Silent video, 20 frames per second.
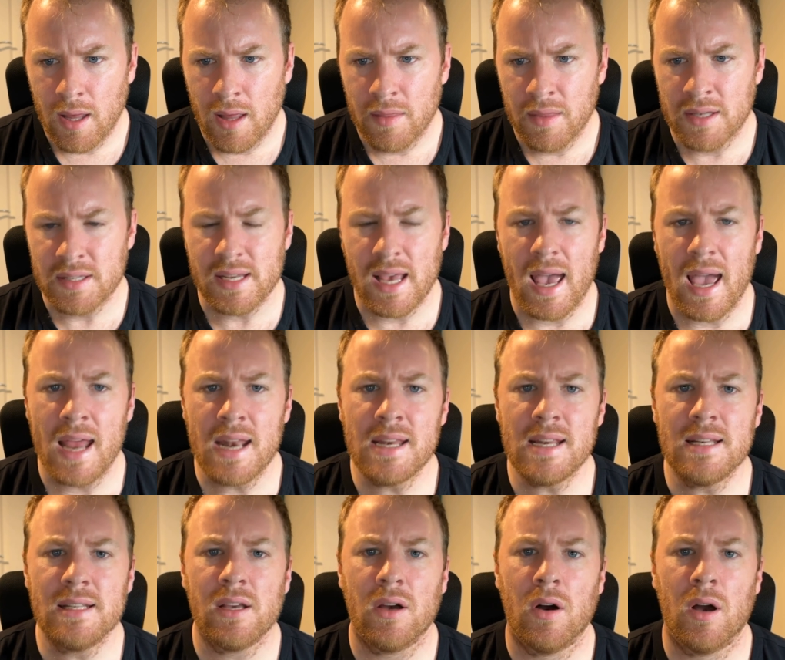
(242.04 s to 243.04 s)
that any
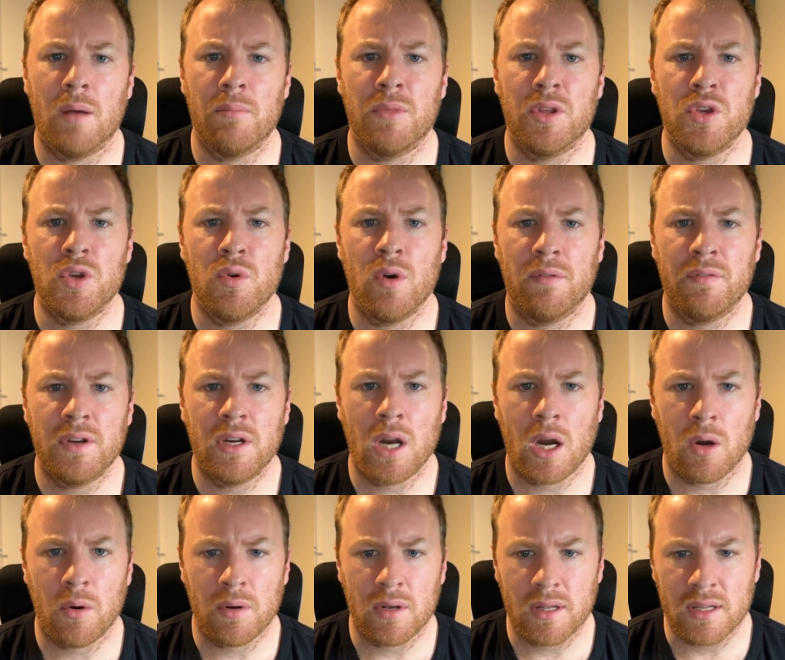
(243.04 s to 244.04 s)
time that you have
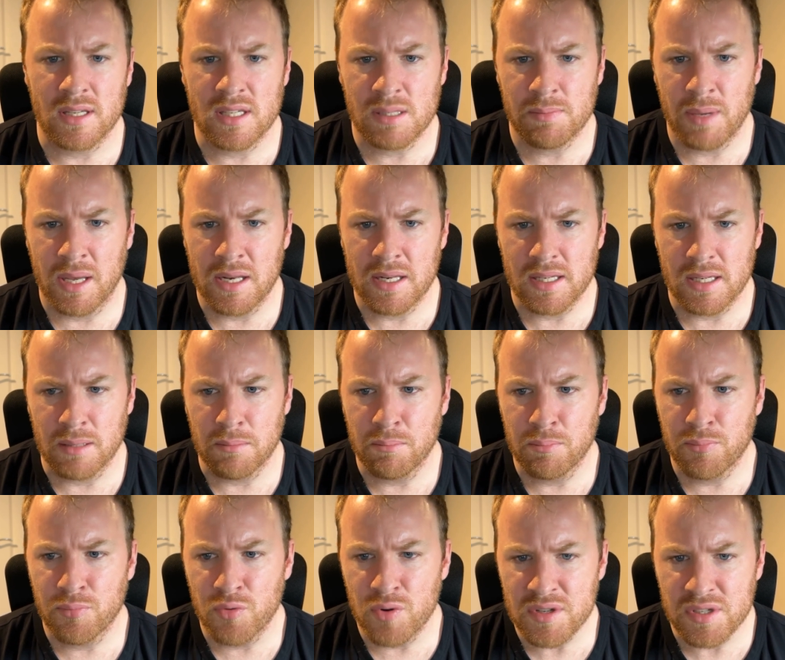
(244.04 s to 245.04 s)
currently spent
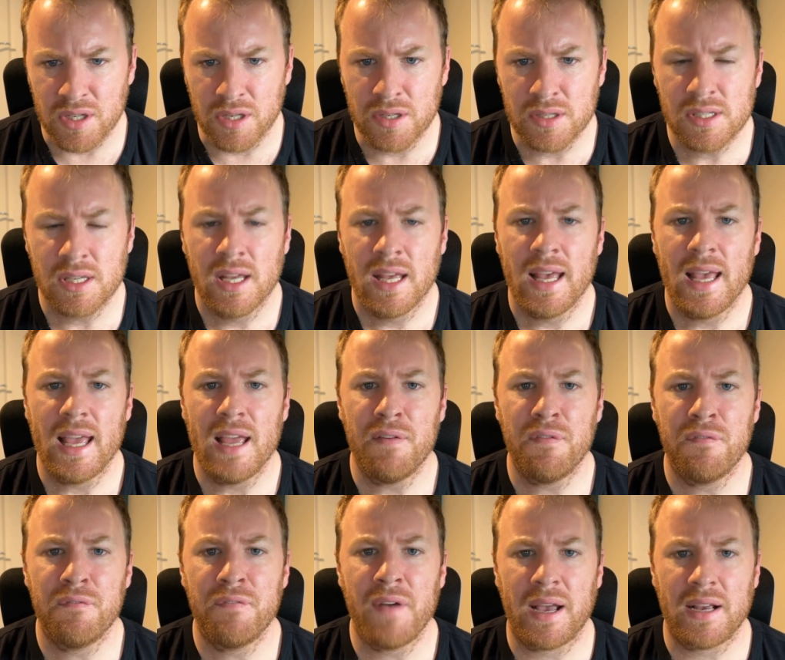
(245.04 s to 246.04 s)
imprisoned
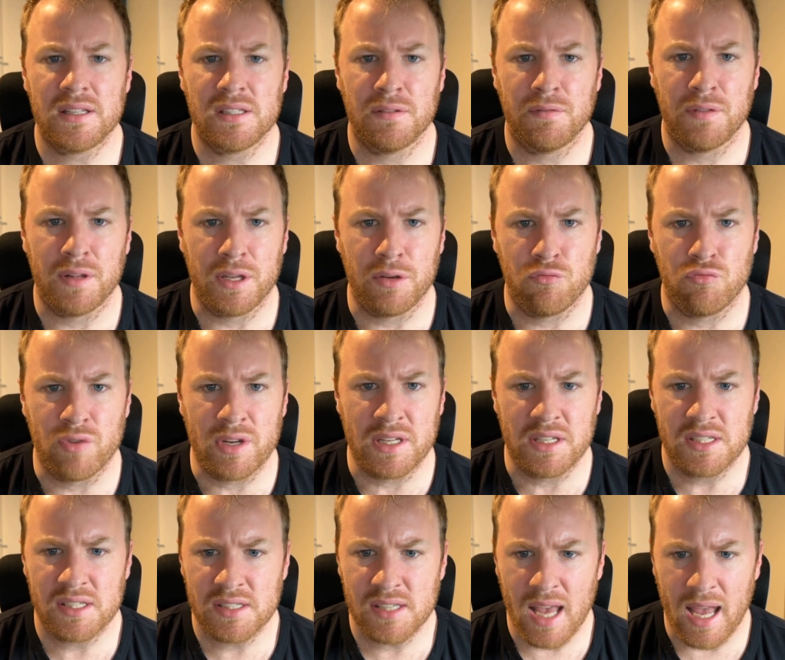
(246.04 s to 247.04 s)
effectively
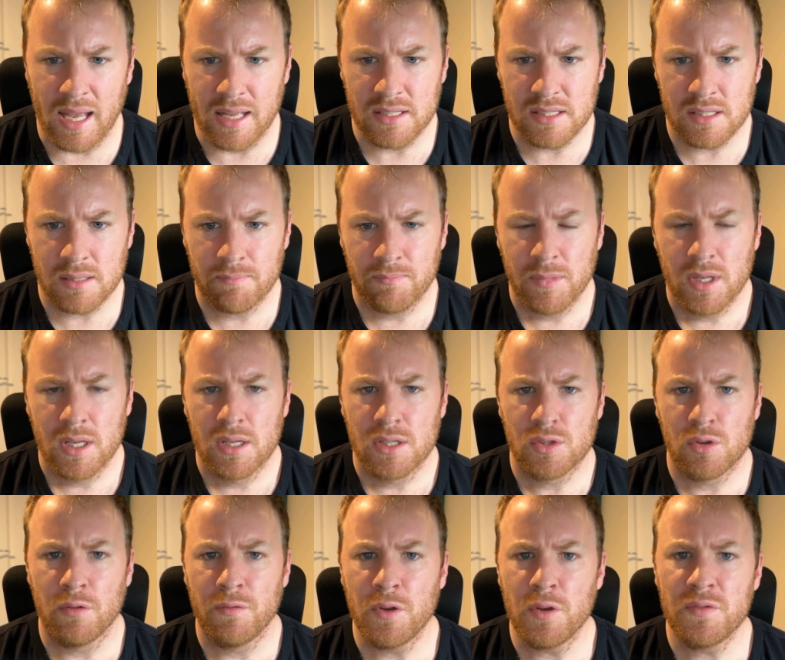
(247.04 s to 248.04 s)
resets. So
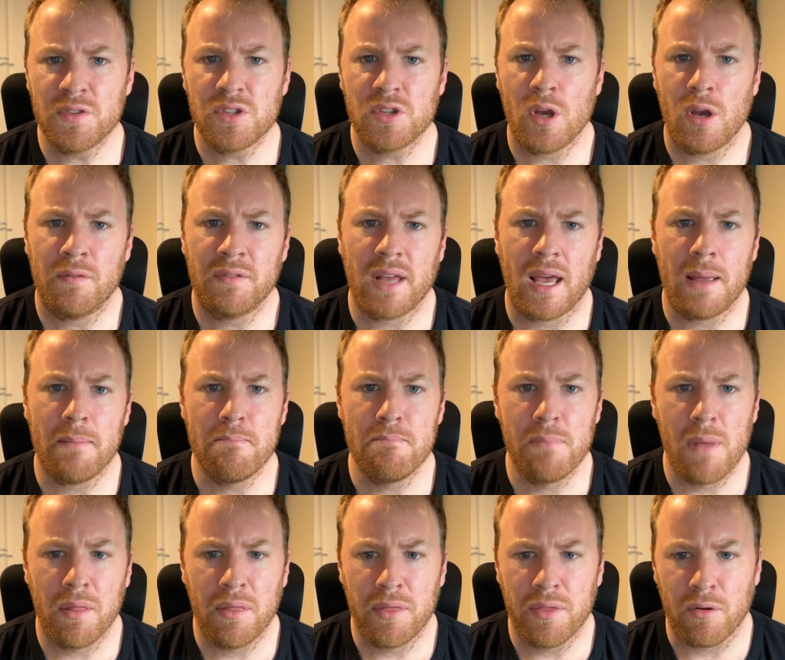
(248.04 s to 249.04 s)
if you've served a
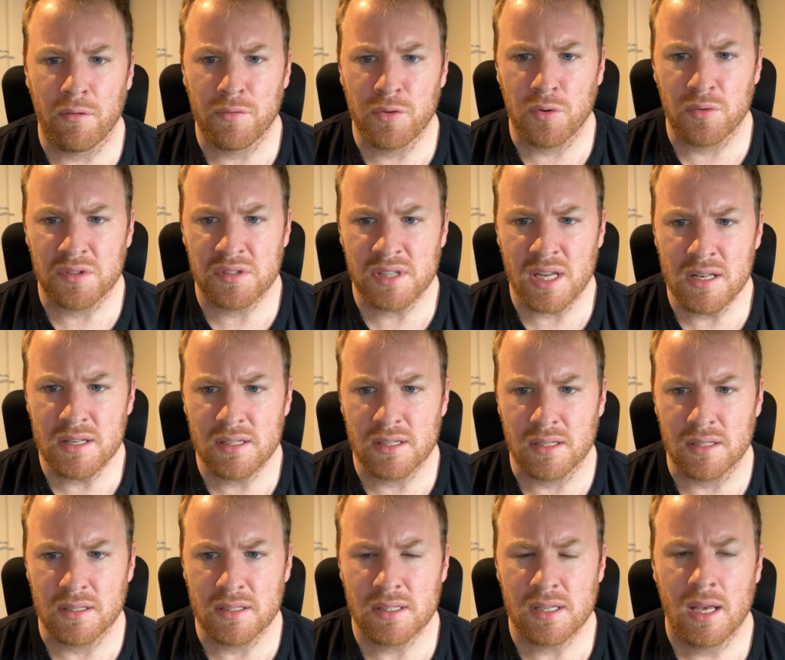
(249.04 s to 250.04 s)
month of your
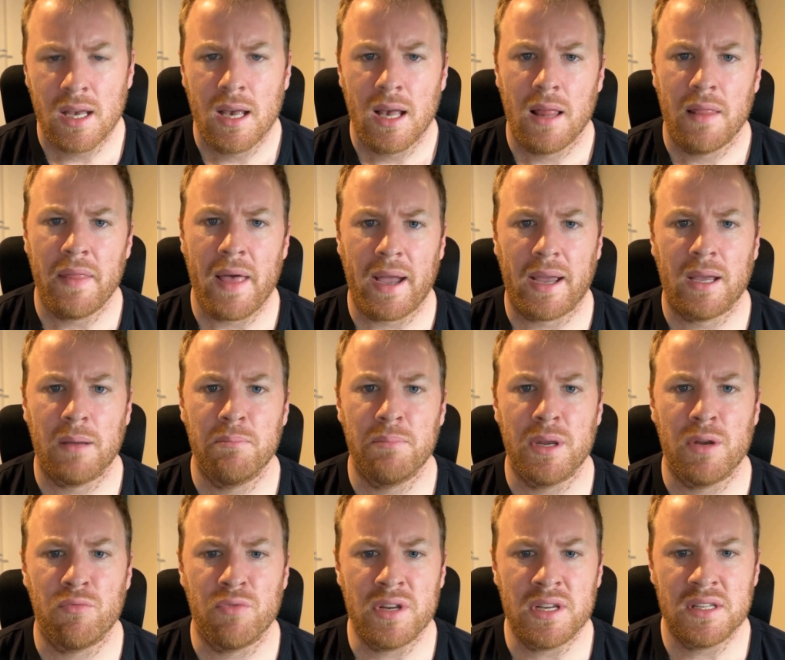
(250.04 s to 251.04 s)
sentence, that can be
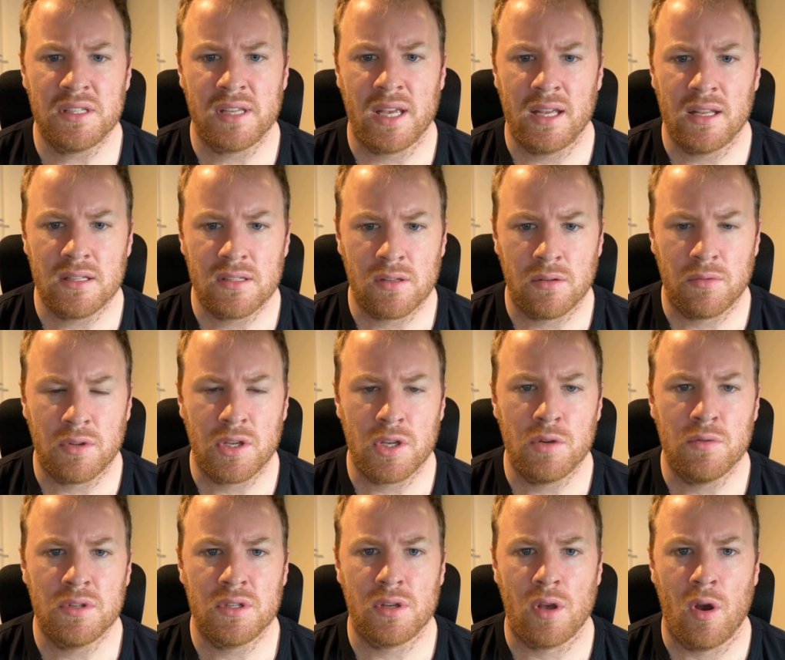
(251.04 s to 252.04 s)
reset so that you
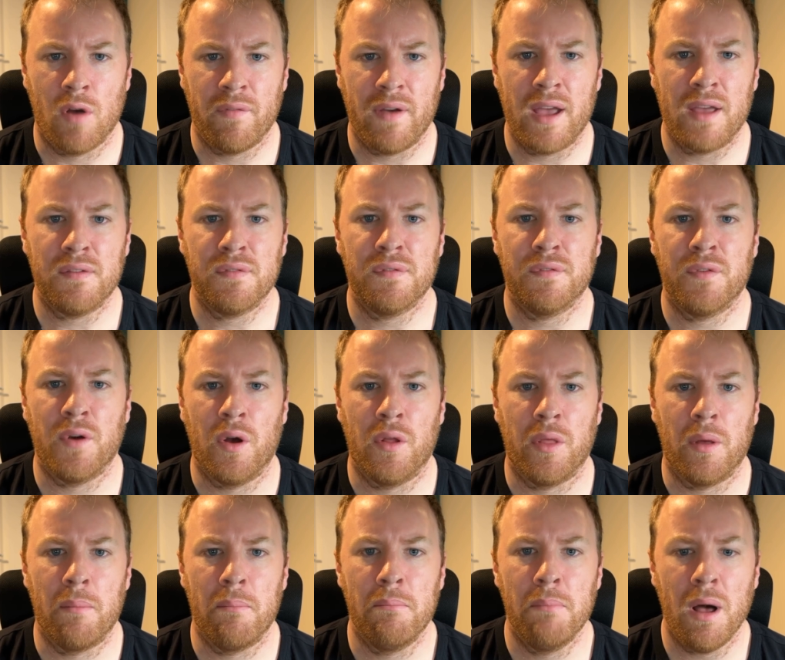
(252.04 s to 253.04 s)
serve a further
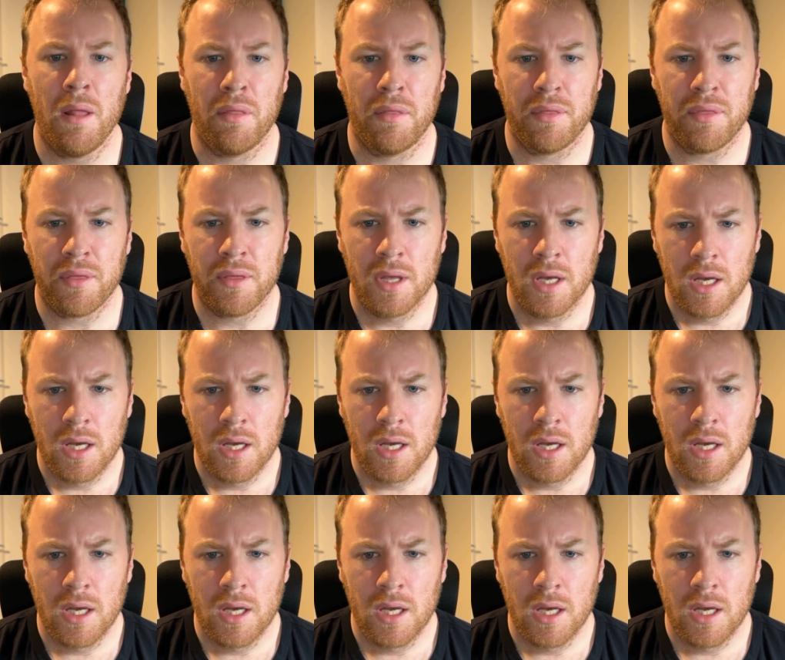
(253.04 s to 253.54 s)
month.